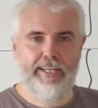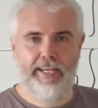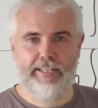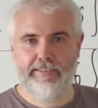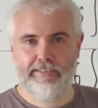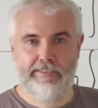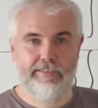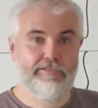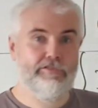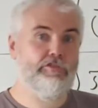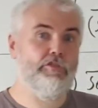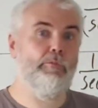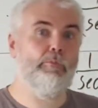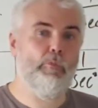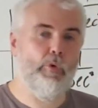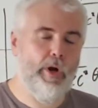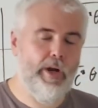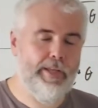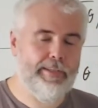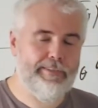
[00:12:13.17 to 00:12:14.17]
that
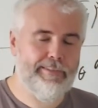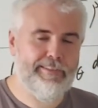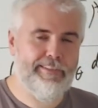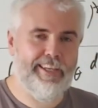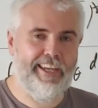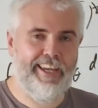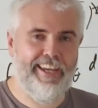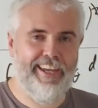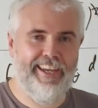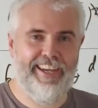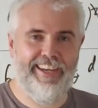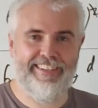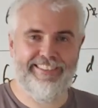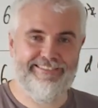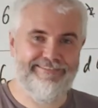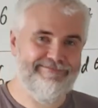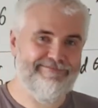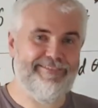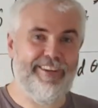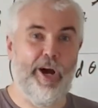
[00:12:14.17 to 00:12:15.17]
somewhat
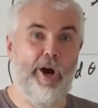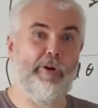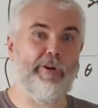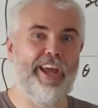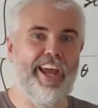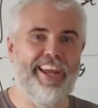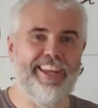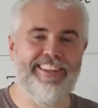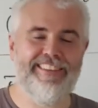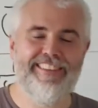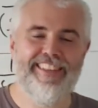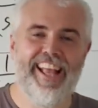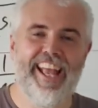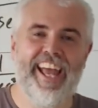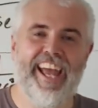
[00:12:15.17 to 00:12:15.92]
okay.